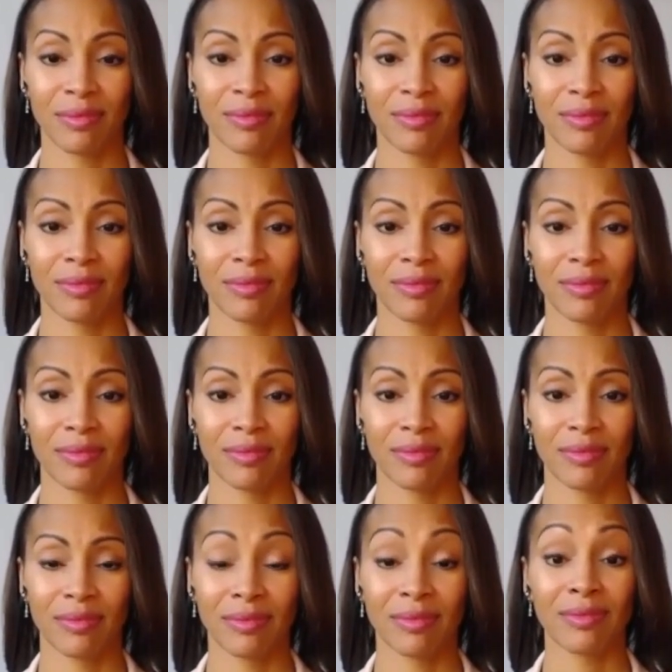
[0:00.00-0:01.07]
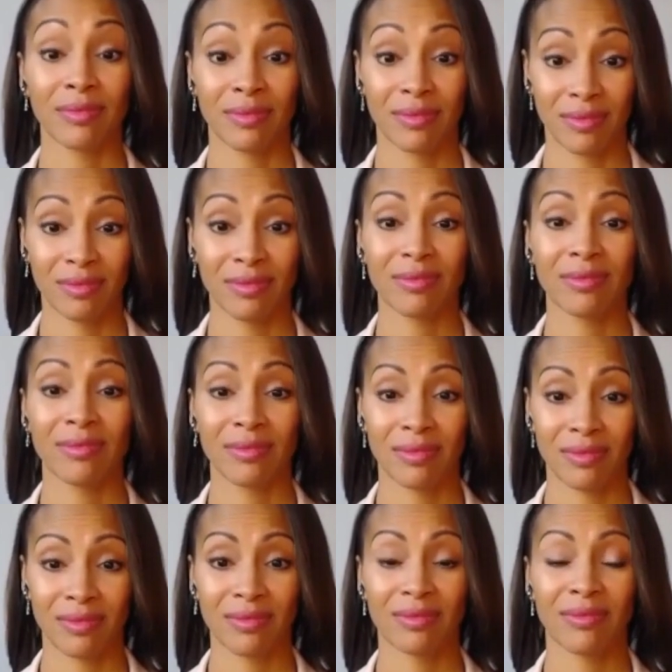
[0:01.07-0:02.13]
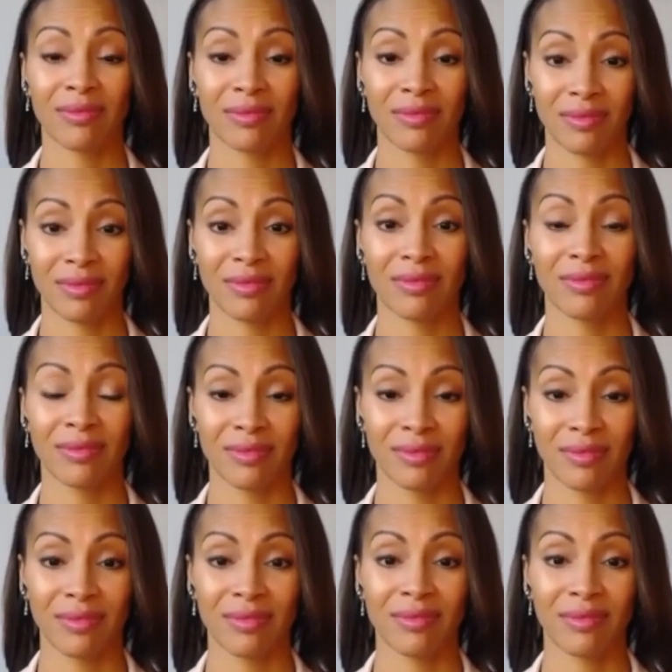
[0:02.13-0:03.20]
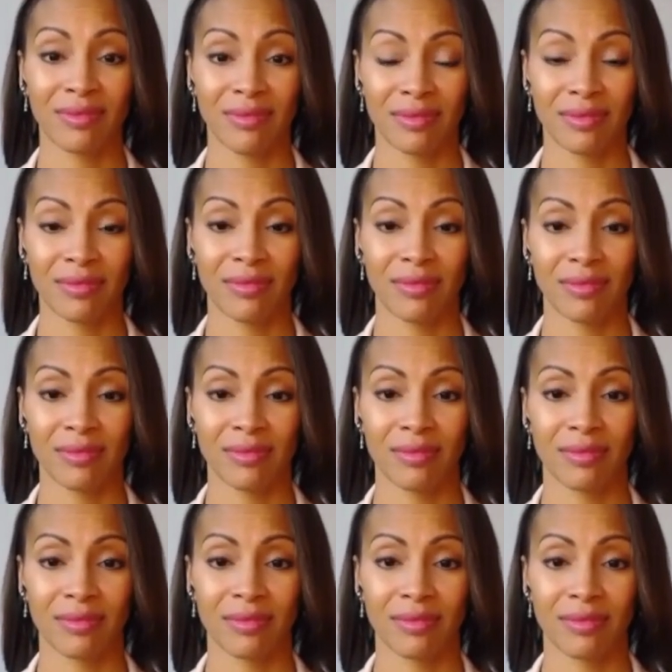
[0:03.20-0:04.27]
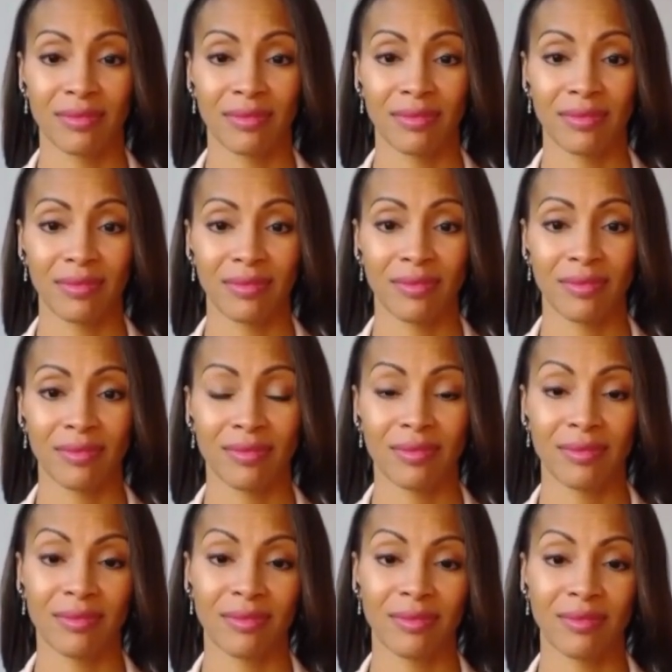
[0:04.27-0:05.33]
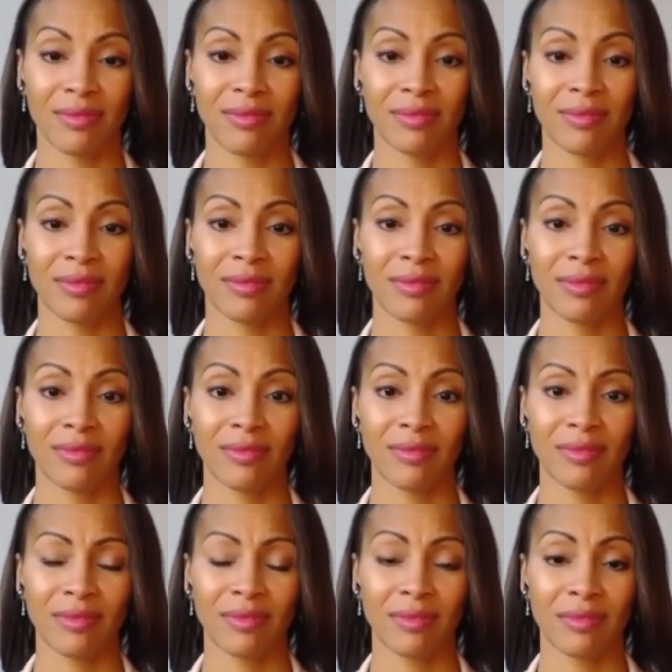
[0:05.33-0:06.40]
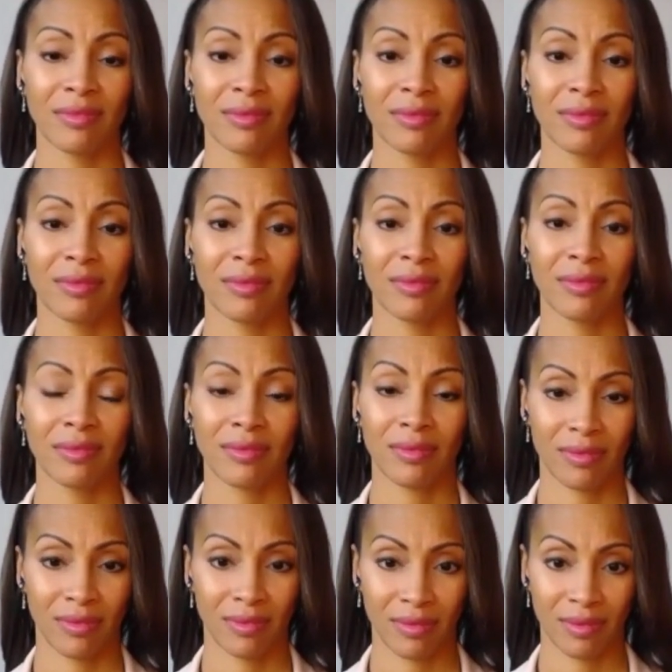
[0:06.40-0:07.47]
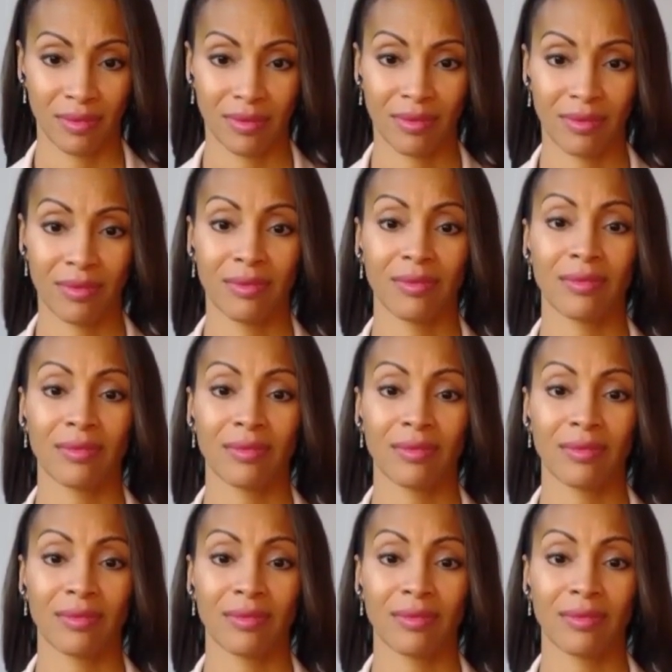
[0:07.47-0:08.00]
The person shown says nothing.